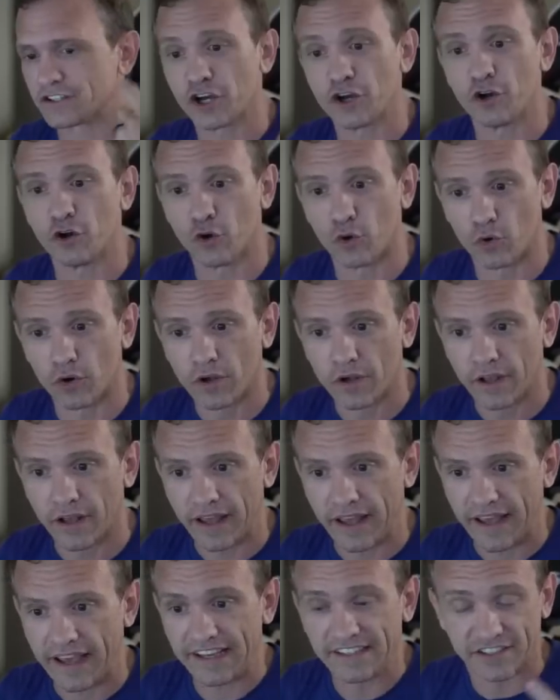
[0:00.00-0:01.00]
Two,
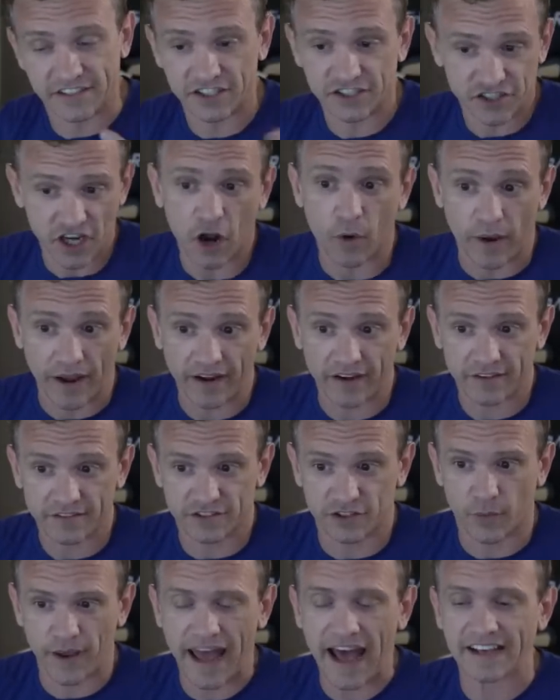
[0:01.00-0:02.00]
he's the Stoic.
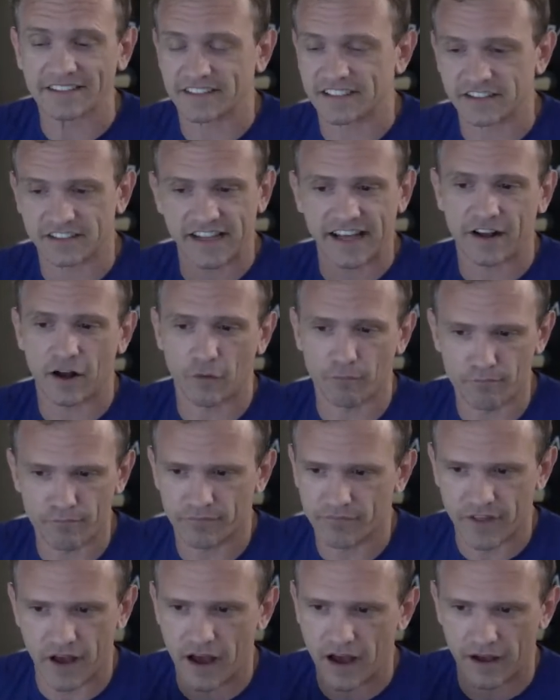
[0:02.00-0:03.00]
So he has this thing called
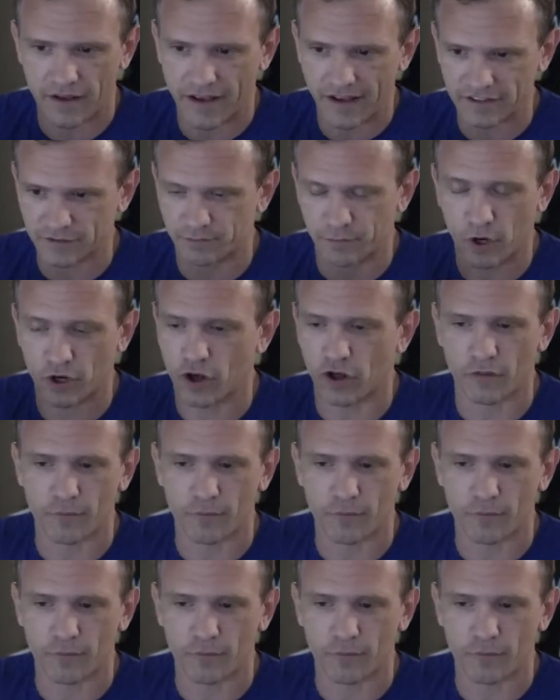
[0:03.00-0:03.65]
his book called